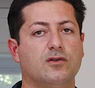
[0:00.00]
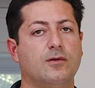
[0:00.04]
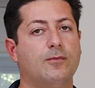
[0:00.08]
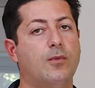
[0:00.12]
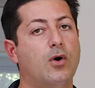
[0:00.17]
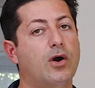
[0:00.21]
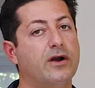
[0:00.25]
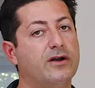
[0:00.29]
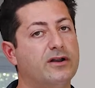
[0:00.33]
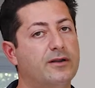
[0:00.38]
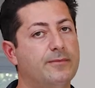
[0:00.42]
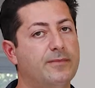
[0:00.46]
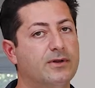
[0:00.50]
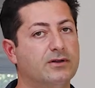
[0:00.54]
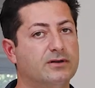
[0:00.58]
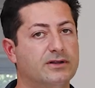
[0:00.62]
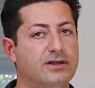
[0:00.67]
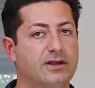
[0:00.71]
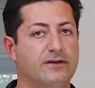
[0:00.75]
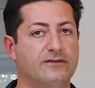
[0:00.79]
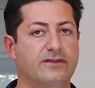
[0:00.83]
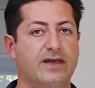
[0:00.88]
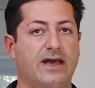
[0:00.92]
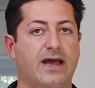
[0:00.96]
the
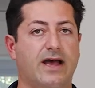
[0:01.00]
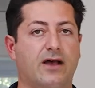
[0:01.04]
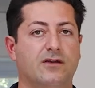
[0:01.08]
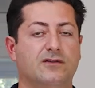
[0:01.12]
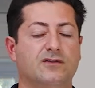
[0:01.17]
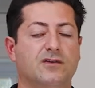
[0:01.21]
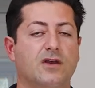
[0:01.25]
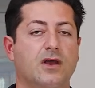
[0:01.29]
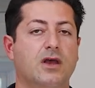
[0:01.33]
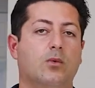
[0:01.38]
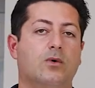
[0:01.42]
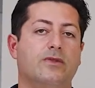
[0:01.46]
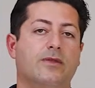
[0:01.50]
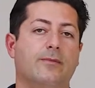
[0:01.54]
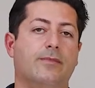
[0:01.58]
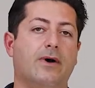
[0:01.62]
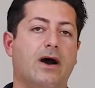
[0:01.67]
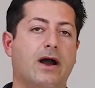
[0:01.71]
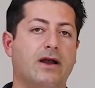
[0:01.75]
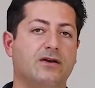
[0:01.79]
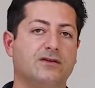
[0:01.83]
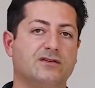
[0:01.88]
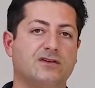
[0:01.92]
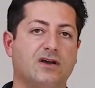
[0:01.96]
marketability of the house. When the
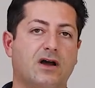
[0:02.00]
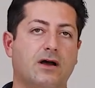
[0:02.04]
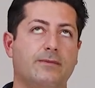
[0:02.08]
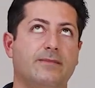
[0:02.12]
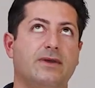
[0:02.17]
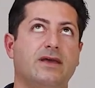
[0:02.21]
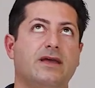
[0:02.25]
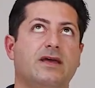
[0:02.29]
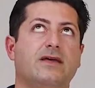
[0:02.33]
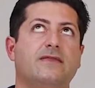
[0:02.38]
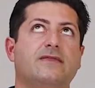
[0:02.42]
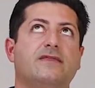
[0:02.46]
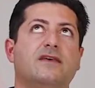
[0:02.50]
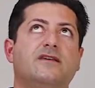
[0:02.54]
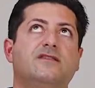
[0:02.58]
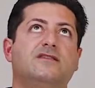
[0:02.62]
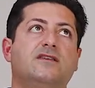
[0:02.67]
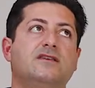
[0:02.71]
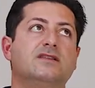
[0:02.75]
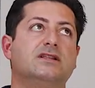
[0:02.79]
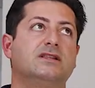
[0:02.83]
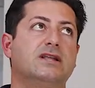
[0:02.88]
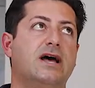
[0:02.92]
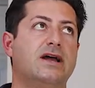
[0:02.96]
buyers come in, they
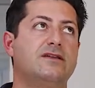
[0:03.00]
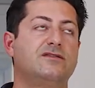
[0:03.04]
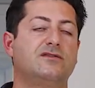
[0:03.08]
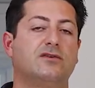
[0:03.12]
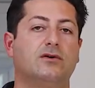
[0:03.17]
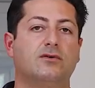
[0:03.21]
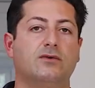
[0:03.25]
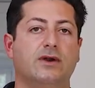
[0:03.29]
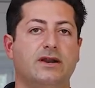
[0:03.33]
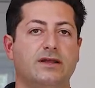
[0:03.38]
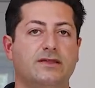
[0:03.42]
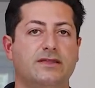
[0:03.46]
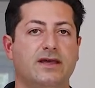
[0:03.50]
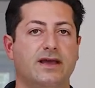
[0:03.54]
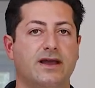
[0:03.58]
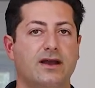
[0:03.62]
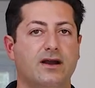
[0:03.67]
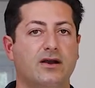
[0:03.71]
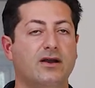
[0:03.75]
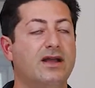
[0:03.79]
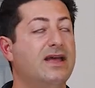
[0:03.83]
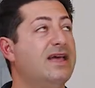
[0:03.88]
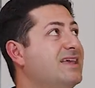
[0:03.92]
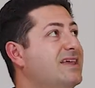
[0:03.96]
see the lights are already
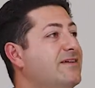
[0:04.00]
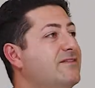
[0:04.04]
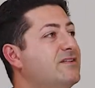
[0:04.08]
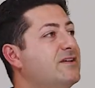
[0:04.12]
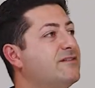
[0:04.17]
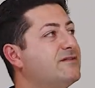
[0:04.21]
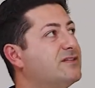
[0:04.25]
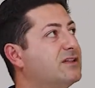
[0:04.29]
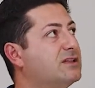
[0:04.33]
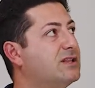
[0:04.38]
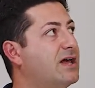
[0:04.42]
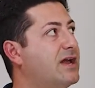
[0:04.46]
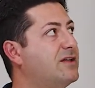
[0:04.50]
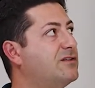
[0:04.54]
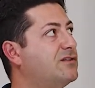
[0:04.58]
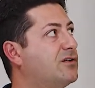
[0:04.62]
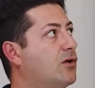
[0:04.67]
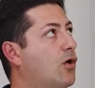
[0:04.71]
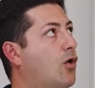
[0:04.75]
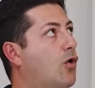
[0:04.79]
there. Even if the lights are